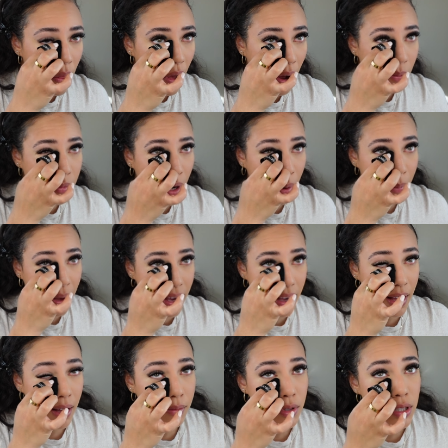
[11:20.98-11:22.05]
I'm not
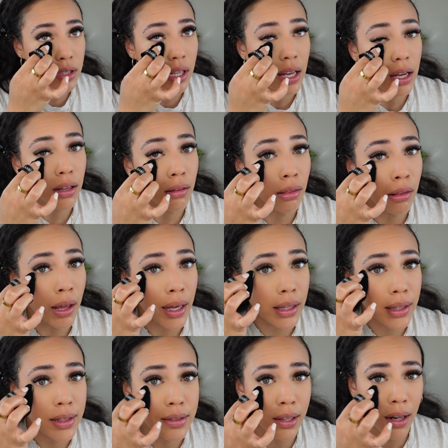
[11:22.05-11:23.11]
baking. I'm just like
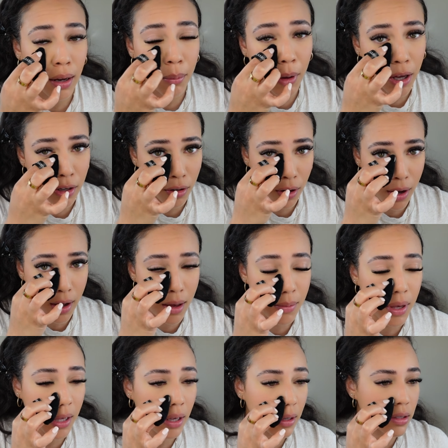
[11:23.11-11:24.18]
lightly setting my under eye
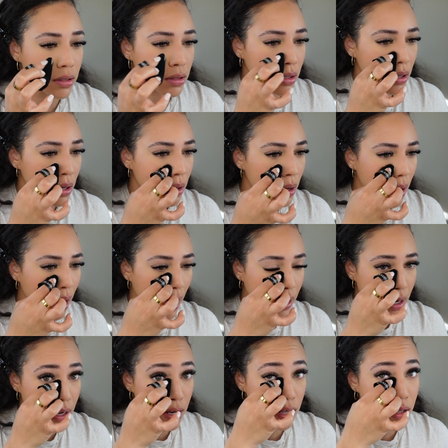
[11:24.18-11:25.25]
because I
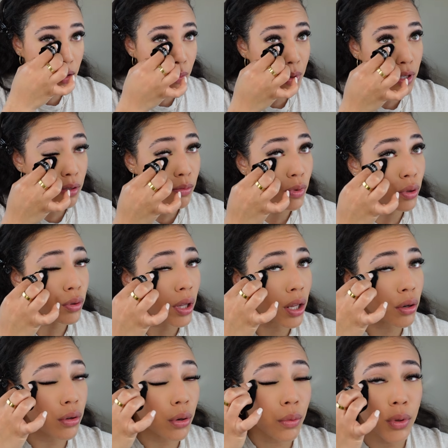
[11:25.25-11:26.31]
need it to be smooth. I
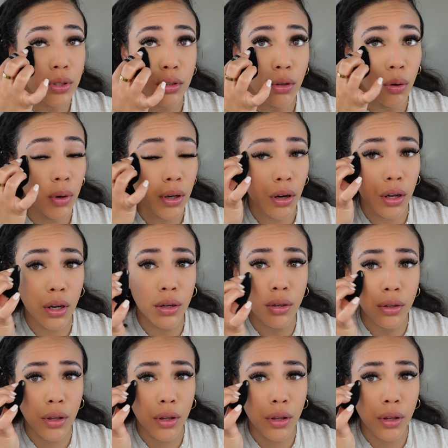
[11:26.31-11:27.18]
don't know what's going on under